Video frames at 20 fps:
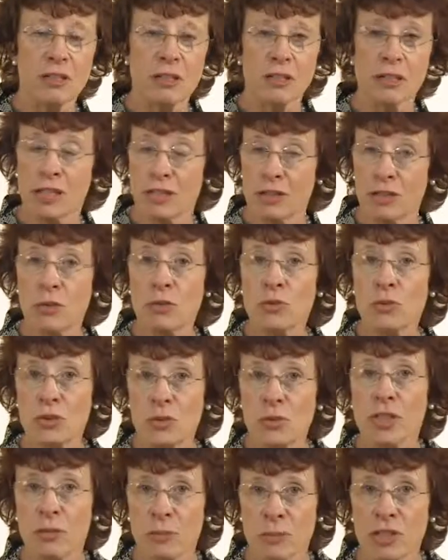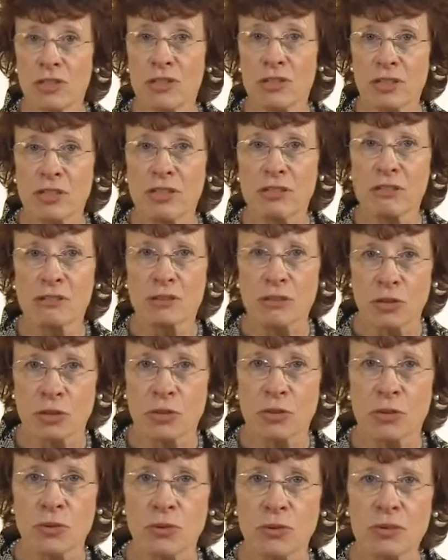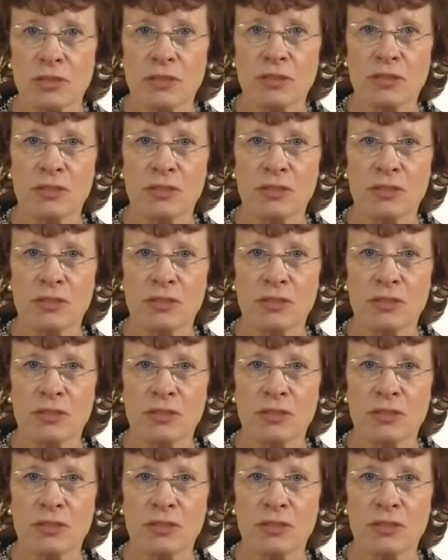Can you do imaging too?"